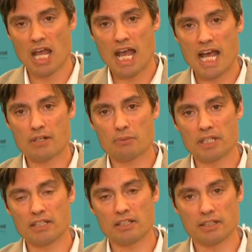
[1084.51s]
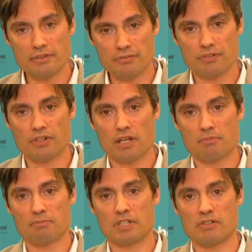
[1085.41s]
How do we lift
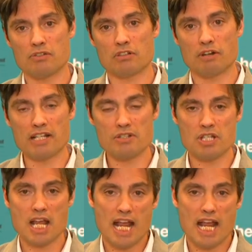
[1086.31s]
um, testing rates?